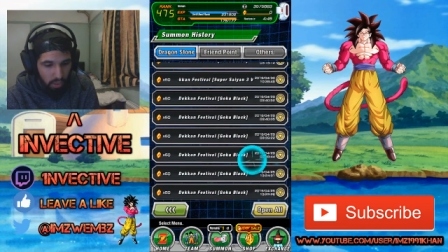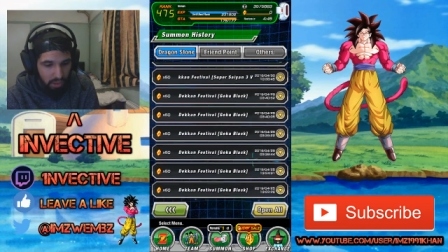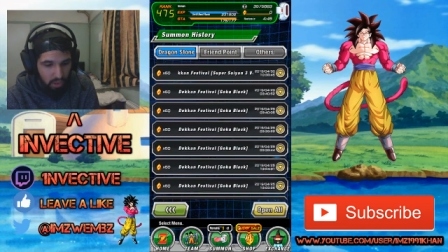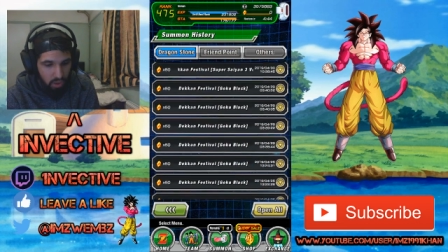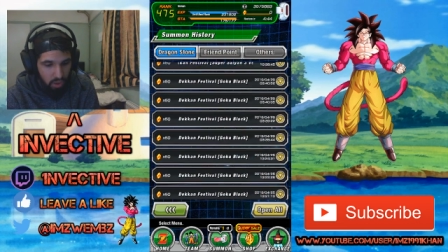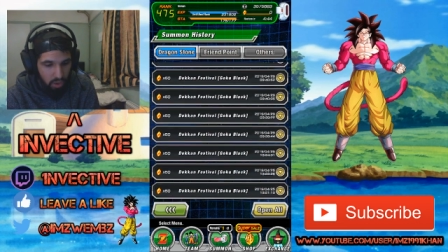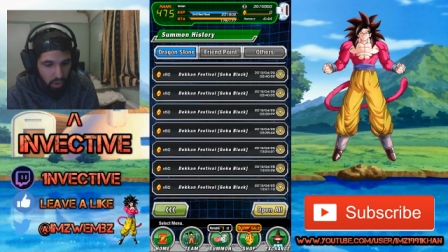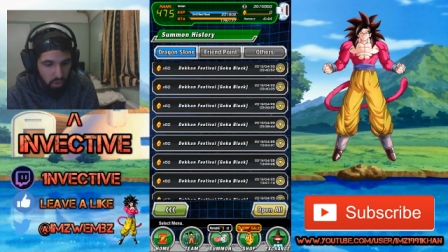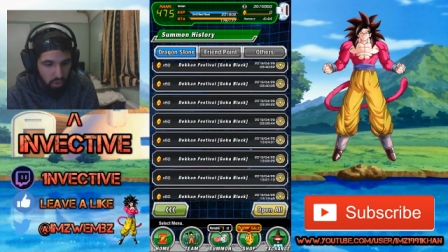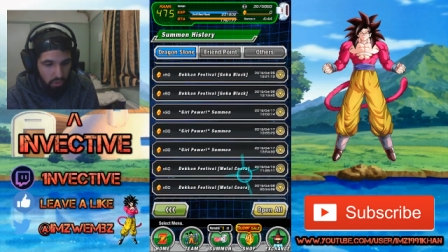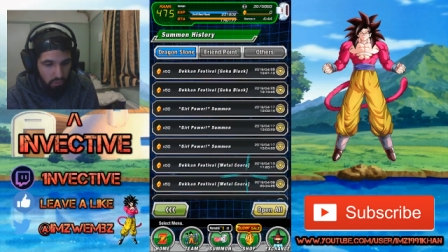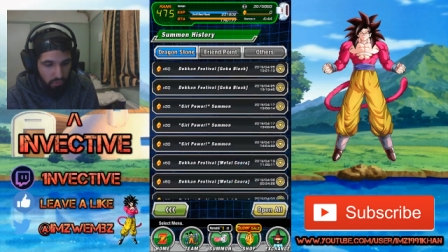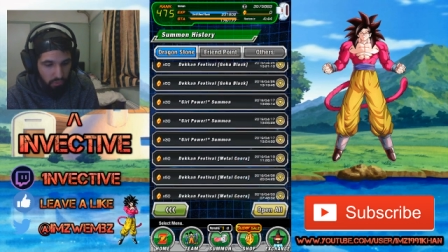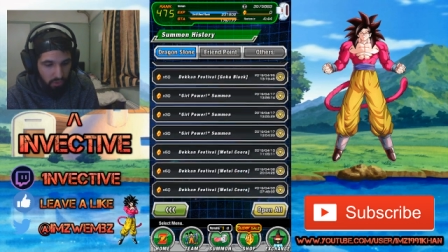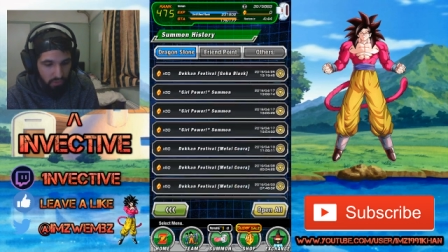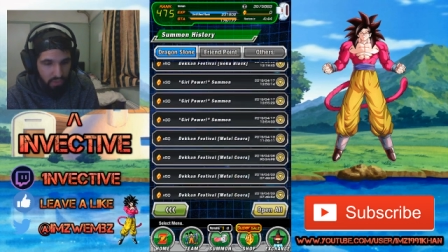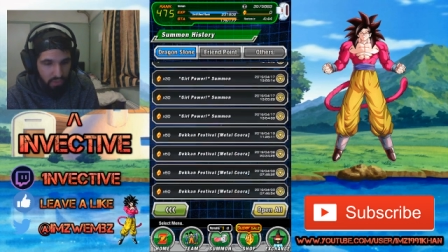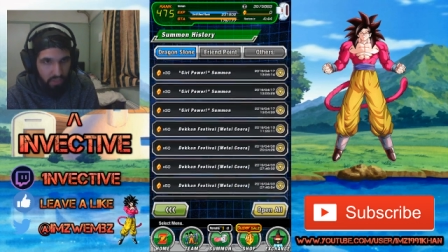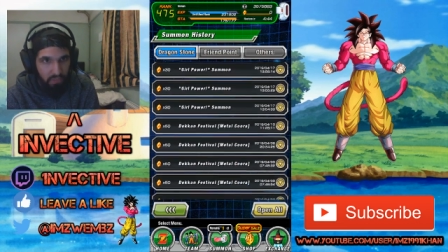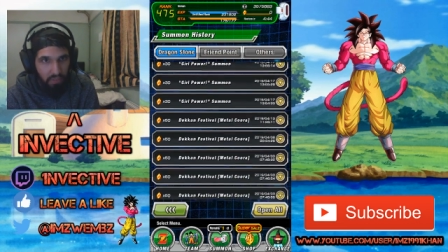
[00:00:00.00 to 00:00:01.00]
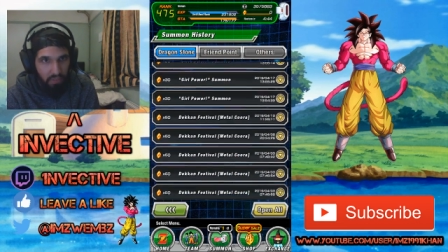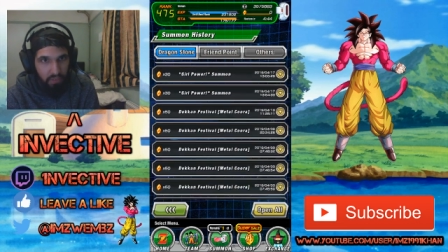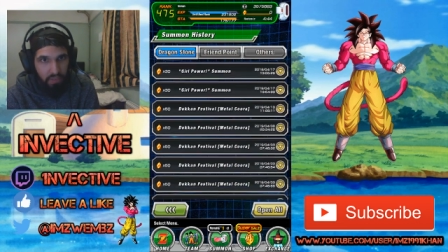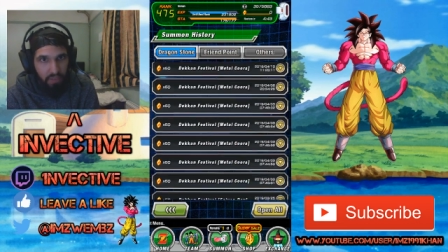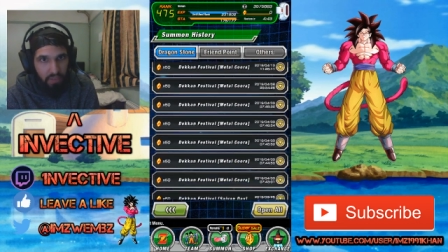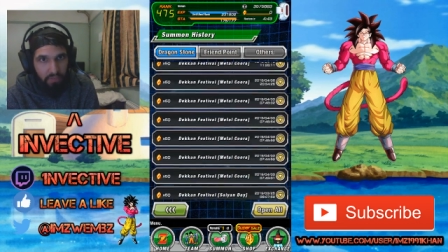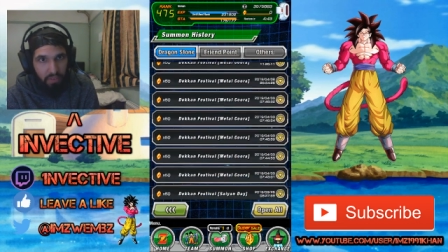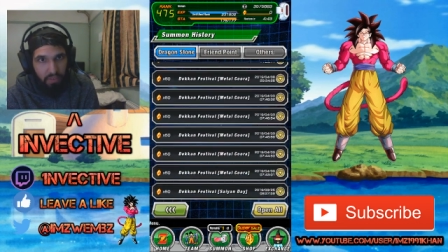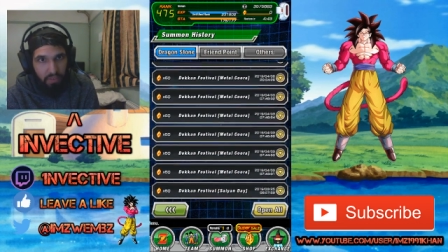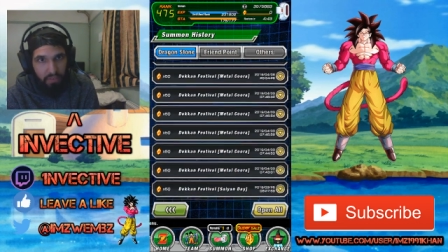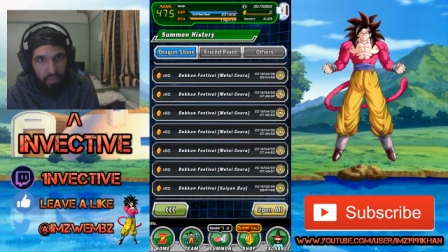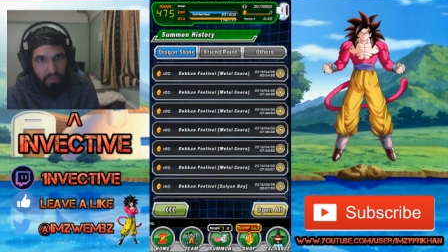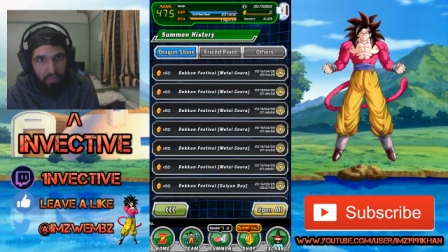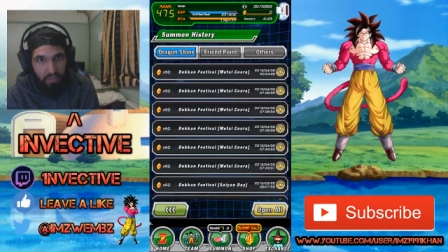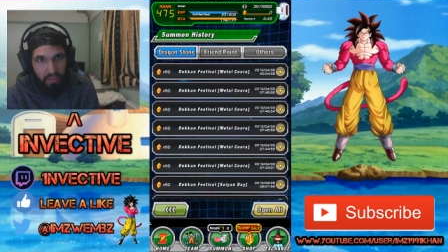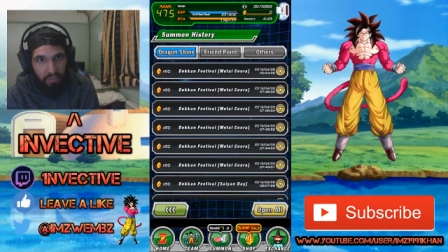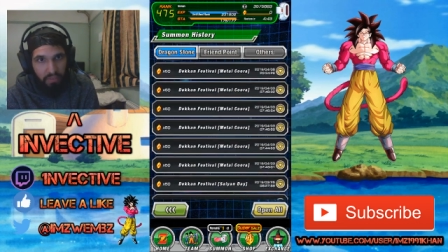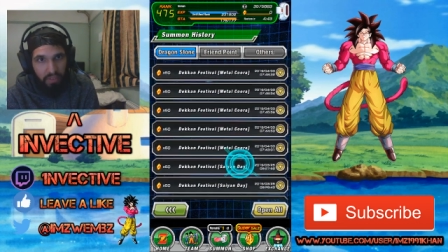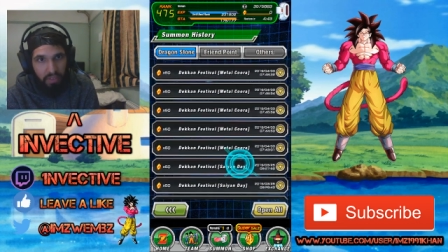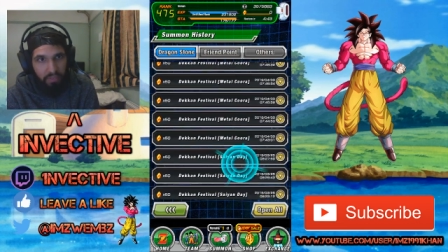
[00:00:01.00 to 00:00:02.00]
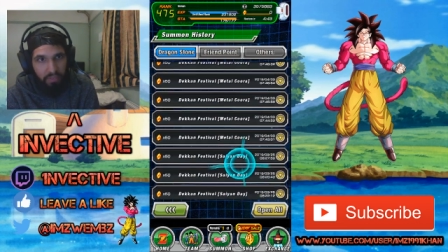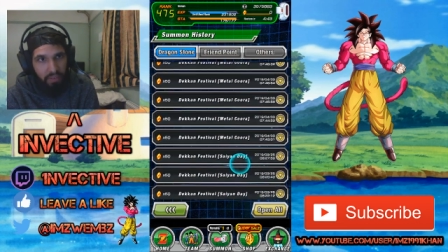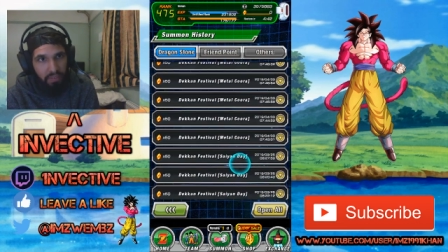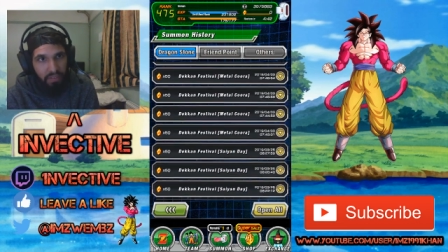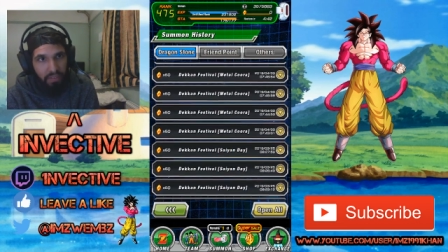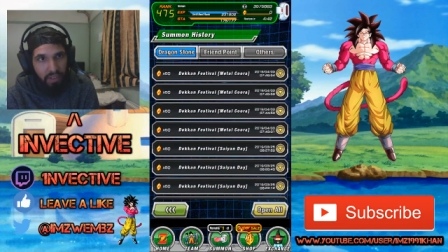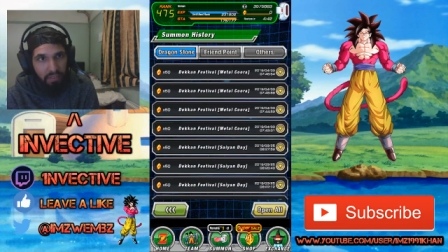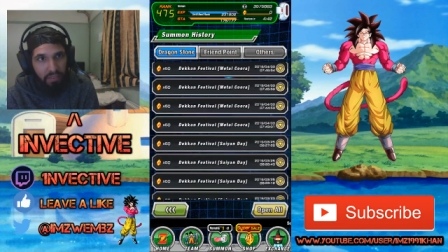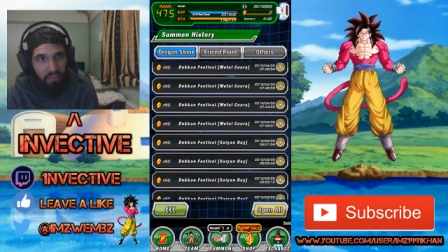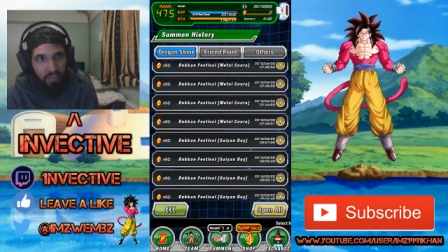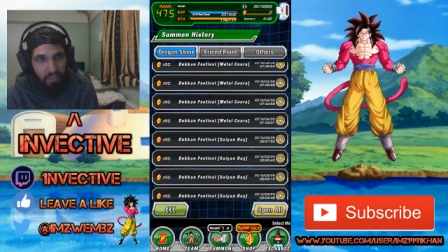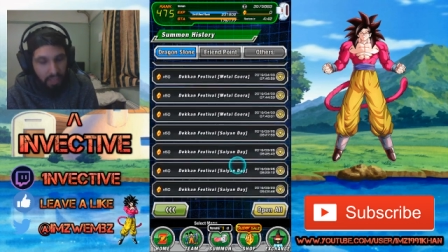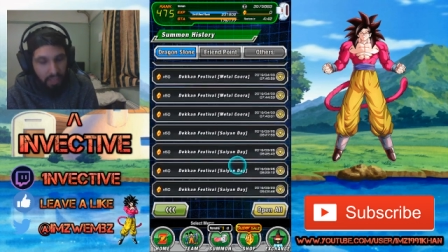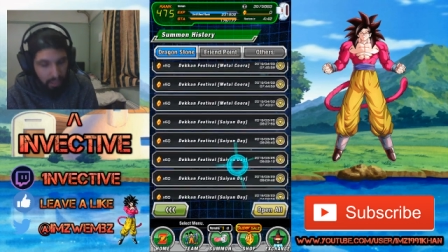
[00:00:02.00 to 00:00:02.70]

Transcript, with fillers: these stones 50 50 50 50 50 50